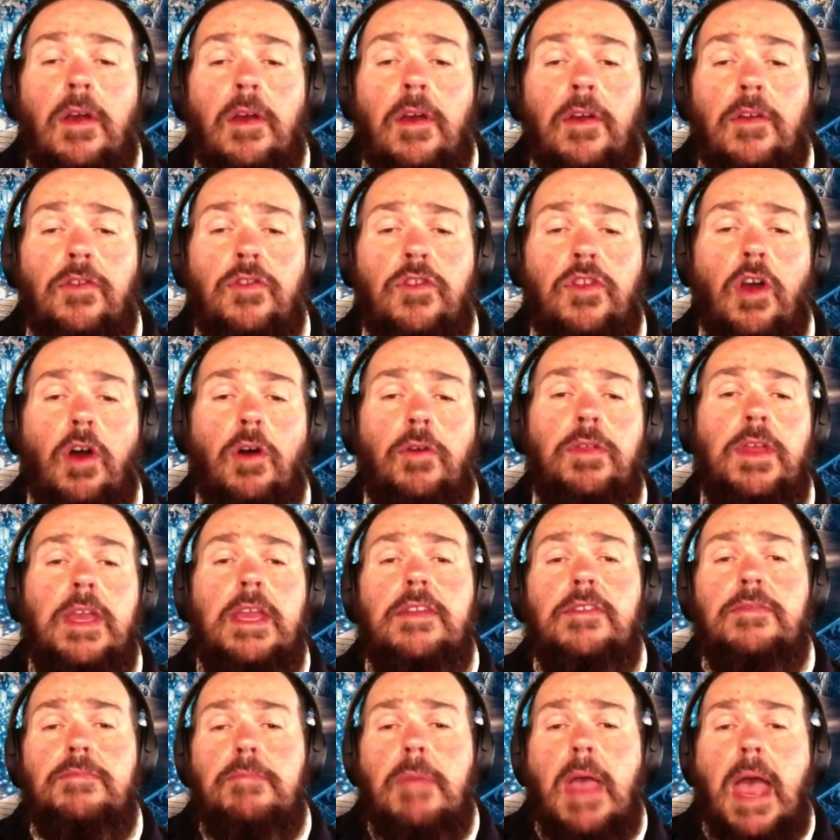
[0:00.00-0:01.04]
So
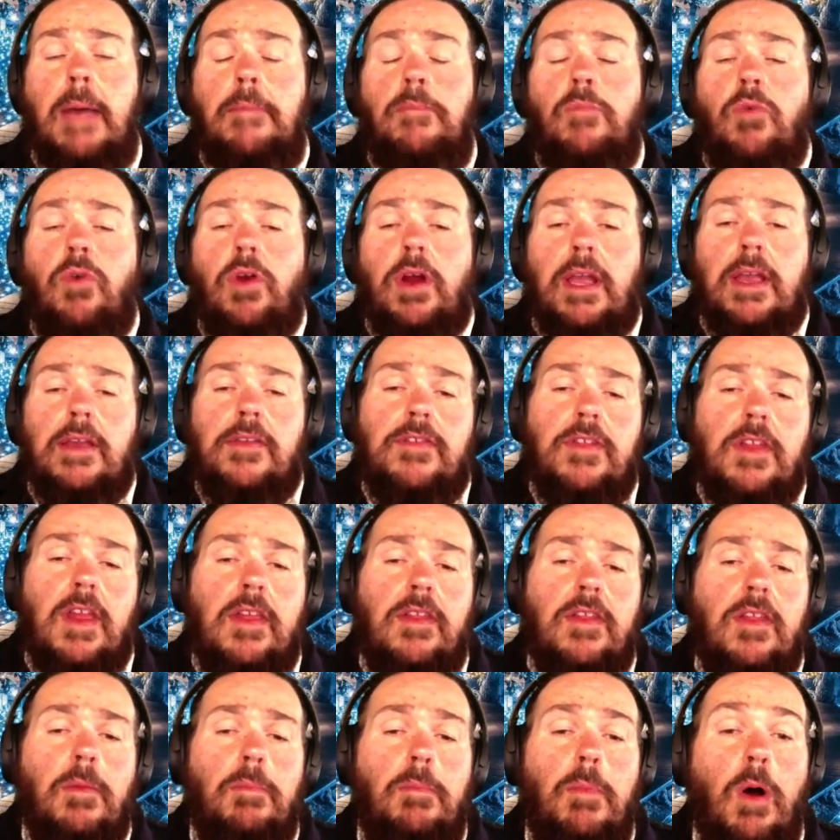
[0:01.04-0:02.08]
these memories,
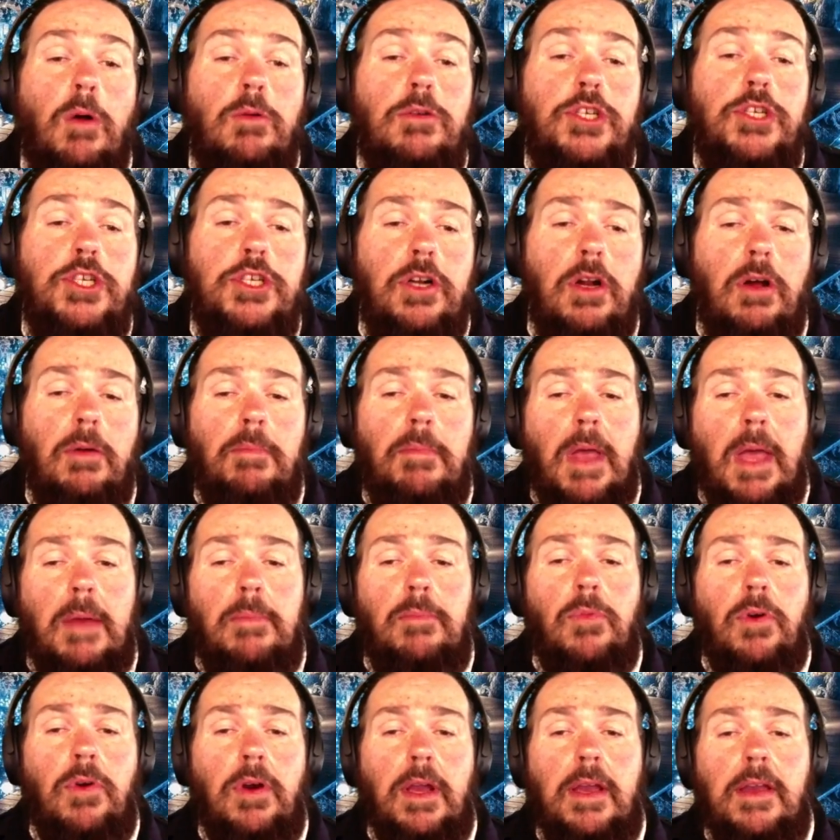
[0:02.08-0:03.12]
these emotional
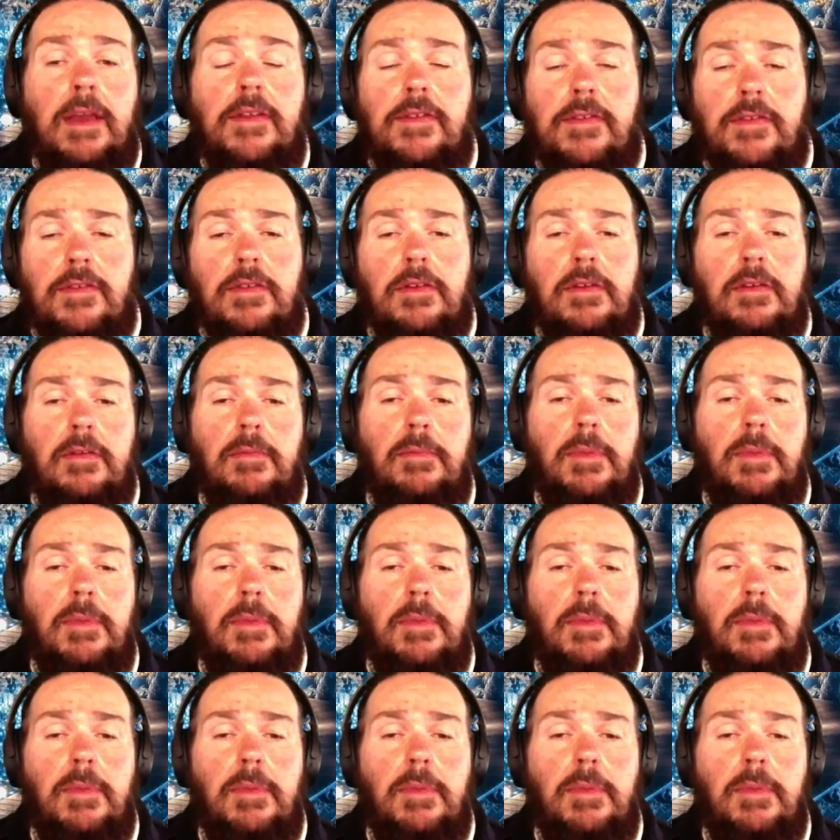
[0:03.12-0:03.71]
memories,